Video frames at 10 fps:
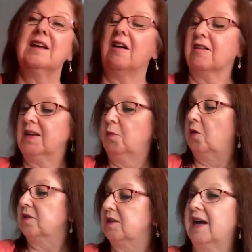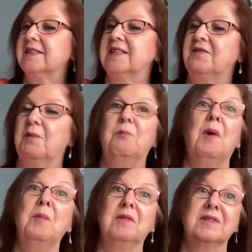hardly worn, so it hasn't even
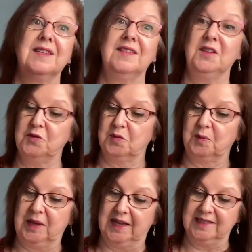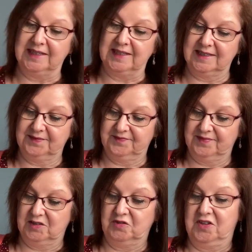bobbled in the usual places
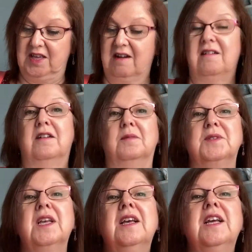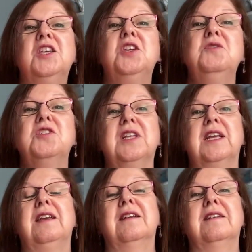under the arms.
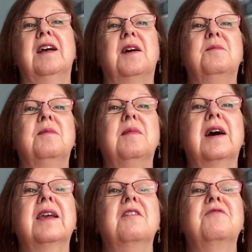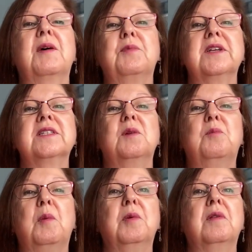Usually I get fabrics that
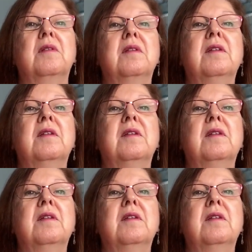bobble